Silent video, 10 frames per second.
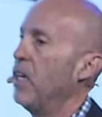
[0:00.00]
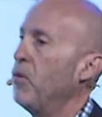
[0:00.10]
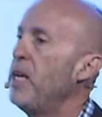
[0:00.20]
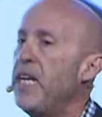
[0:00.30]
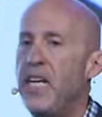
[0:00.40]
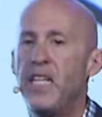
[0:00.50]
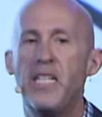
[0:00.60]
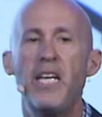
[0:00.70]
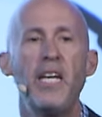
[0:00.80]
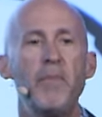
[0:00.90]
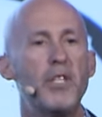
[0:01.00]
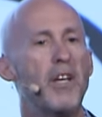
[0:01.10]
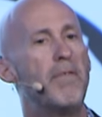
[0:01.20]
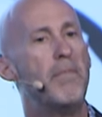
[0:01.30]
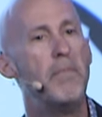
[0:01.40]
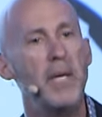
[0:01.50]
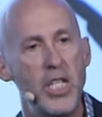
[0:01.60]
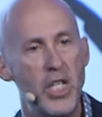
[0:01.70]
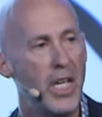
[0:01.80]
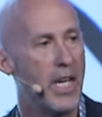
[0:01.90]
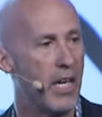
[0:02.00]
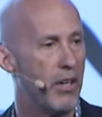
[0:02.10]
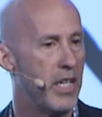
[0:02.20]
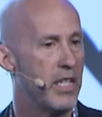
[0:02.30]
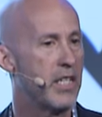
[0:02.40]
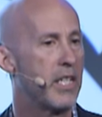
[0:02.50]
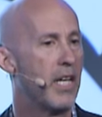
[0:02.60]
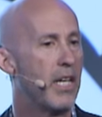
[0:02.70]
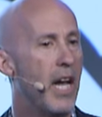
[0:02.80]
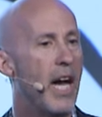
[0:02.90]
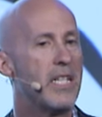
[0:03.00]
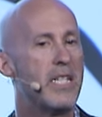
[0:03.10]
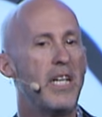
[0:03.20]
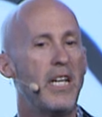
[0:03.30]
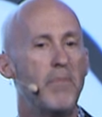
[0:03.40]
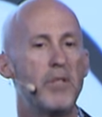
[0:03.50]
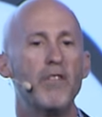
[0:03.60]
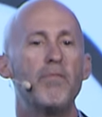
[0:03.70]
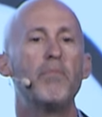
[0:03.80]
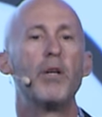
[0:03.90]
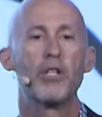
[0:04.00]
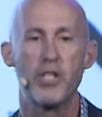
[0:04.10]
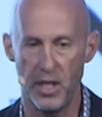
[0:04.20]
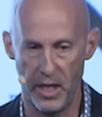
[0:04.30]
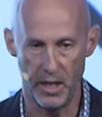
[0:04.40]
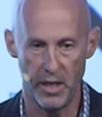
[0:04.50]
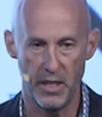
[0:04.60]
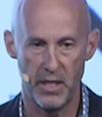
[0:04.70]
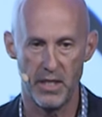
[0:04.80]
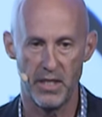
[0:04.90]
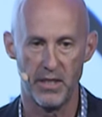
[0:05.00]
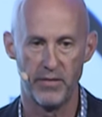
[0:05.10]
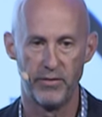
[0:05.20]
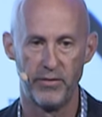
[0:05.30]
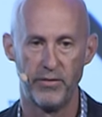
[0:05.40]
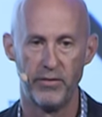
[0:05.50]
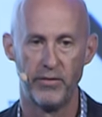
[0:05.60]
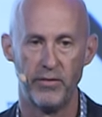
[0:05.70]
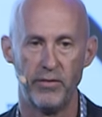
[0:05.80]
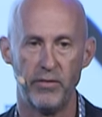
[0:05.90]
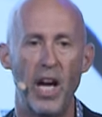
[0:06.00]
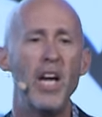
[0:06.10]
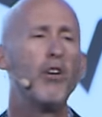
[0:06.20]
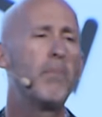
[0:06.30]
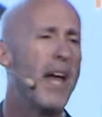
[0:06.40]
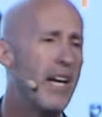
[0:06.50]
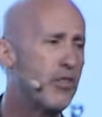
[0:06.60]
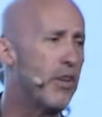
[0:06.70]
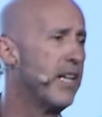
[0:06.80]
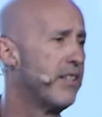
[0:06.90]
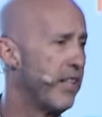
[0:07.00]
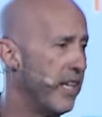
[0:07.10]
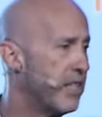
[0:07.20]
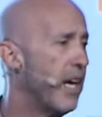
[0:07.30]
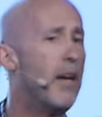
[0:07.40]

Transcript: we need teams of missionaries, not teams of mercenaries. I hope that translates.